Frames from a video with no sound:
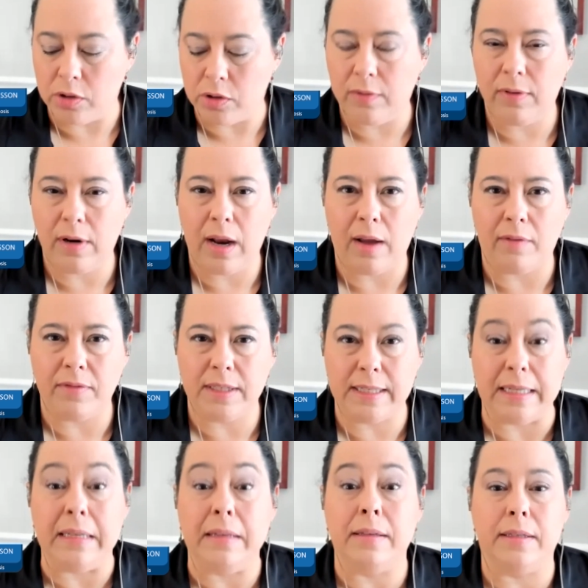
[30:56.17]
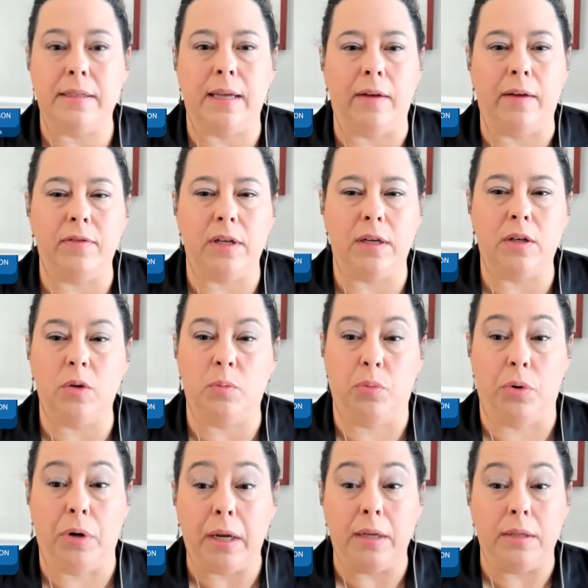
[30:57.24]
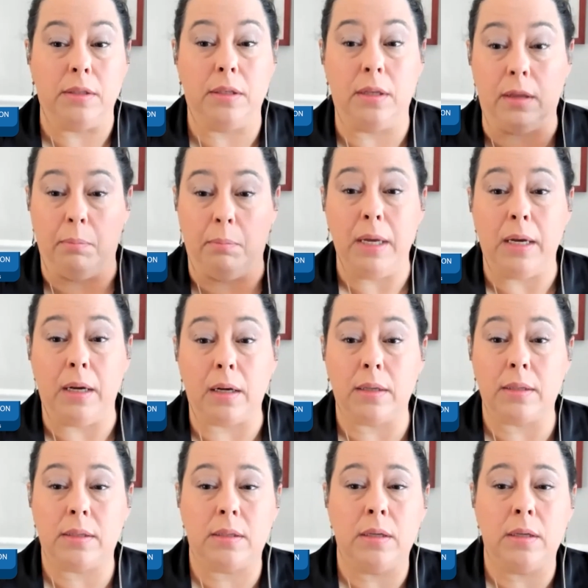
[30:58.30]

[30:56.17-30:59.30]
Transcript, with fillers: You even have scene safety to bring into the mix